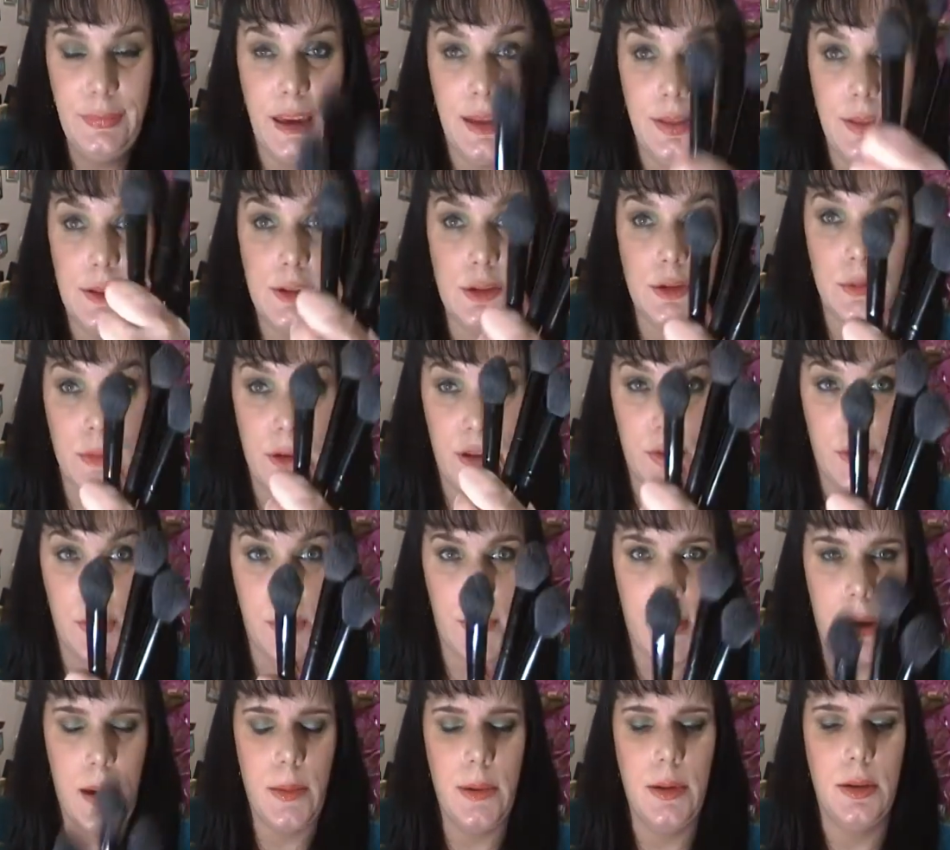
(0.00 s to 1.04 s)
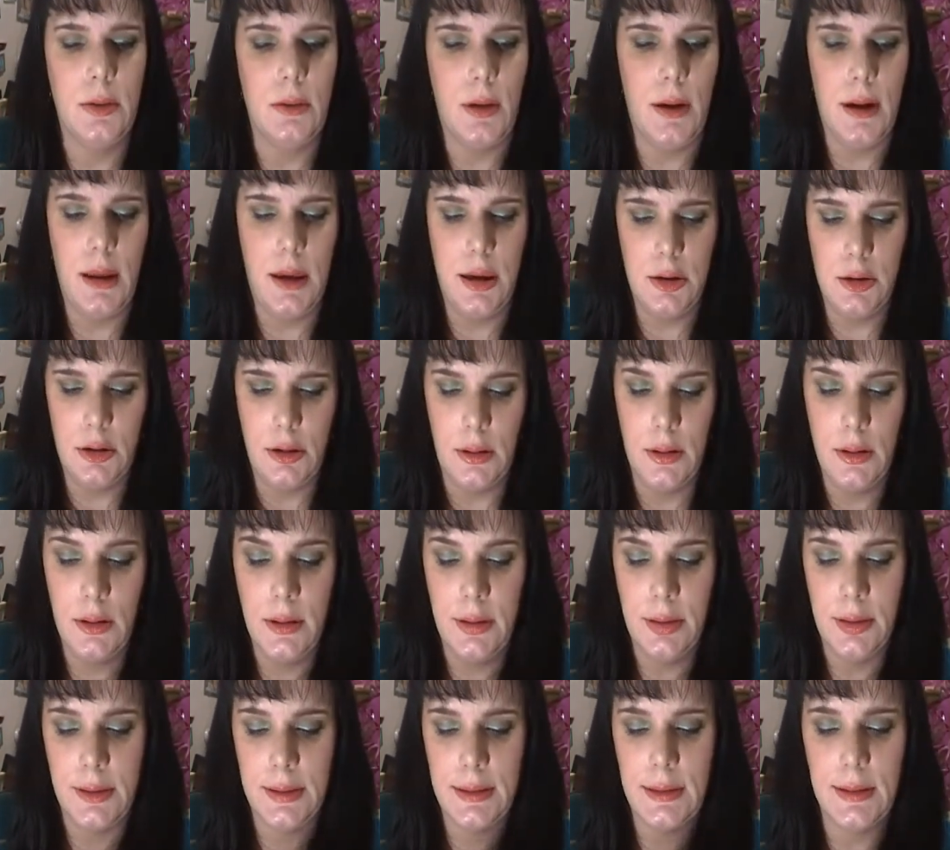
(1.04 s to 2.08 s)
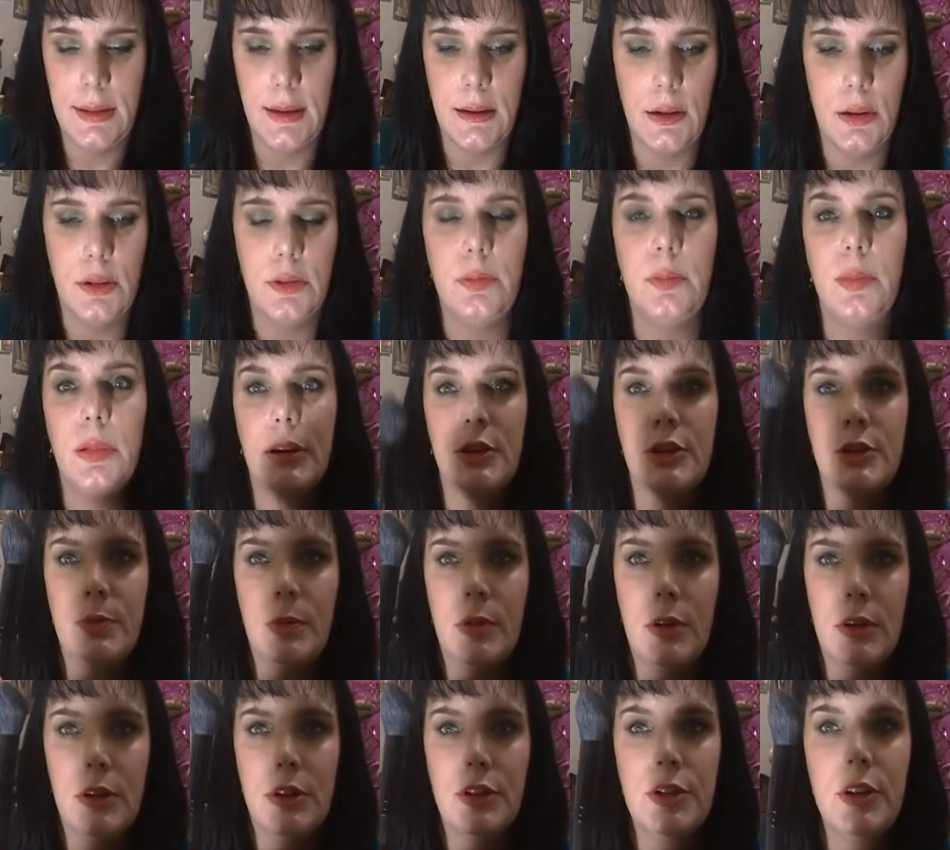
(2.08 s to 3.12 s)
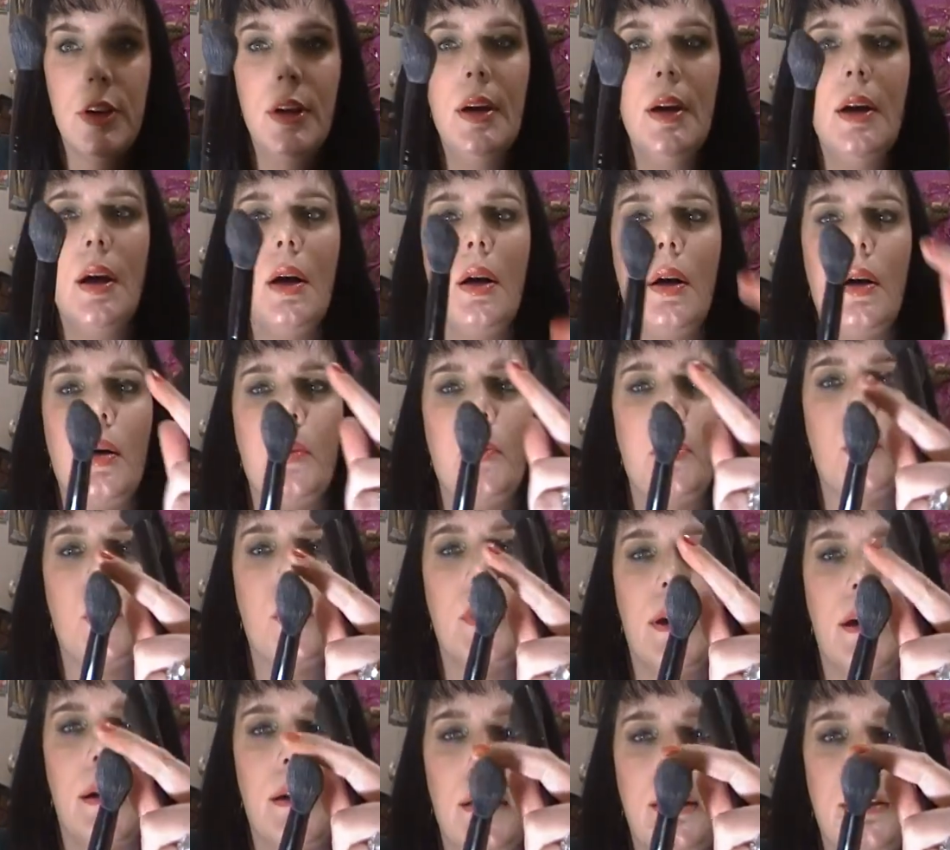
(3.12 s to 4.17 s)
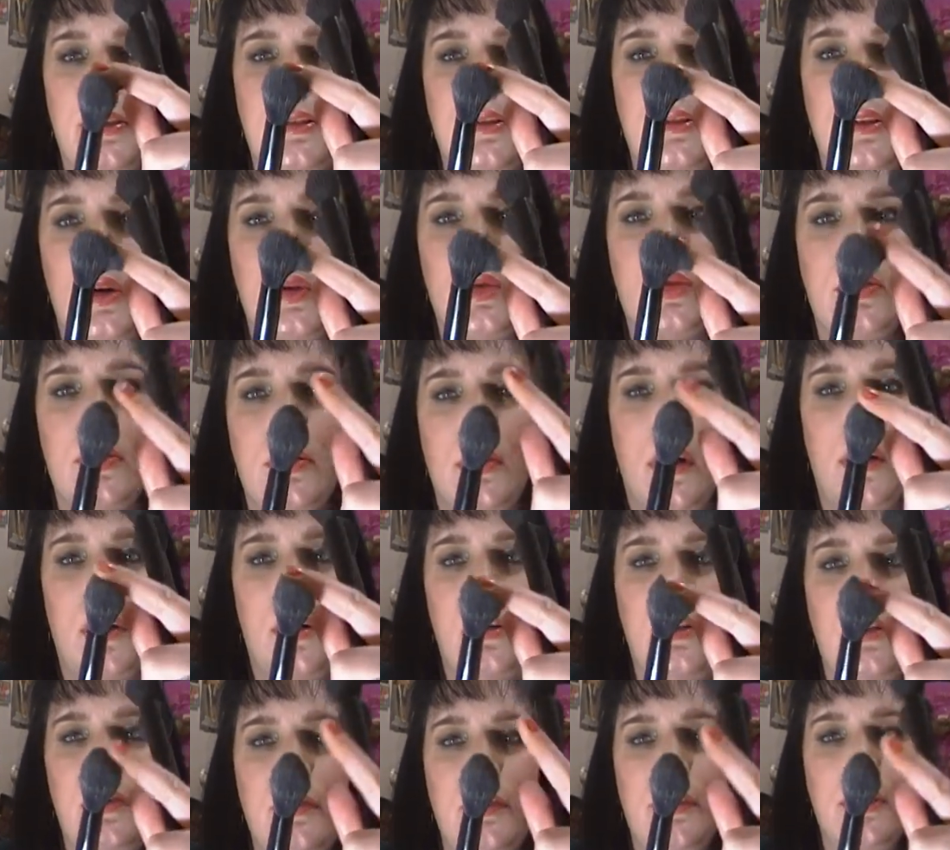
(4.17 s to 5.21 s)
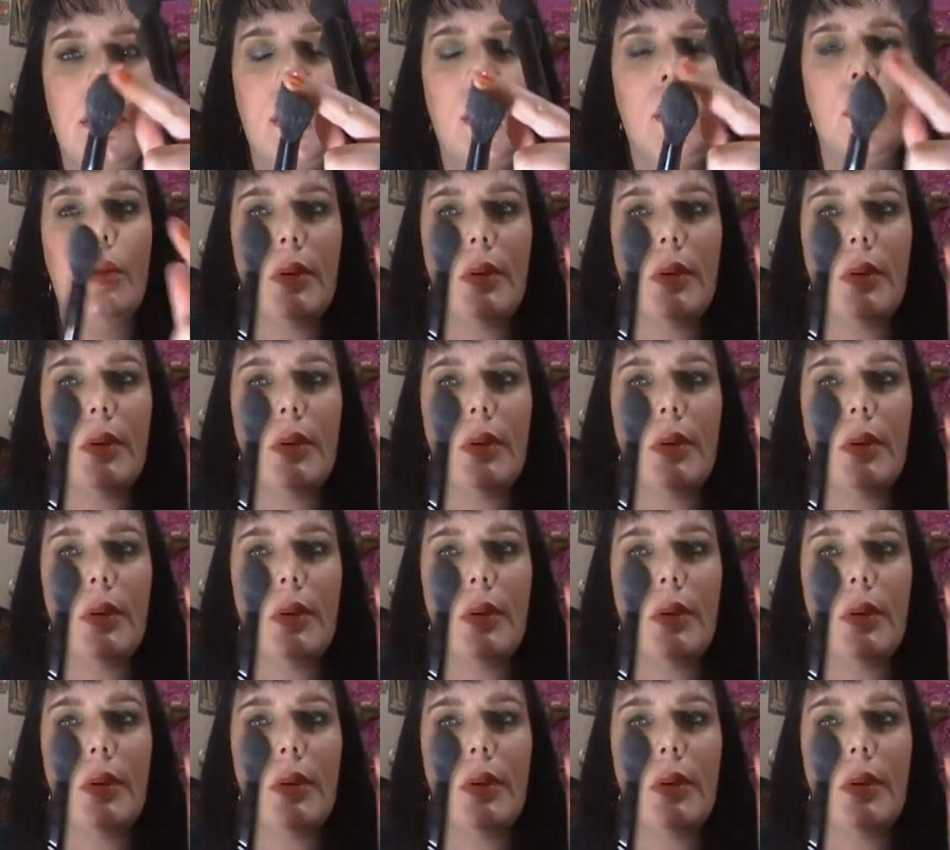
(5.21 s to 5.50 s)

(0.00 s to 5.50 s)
And these are my 3 babies right here. This is the e.l.f. blush brush, but it's so soft.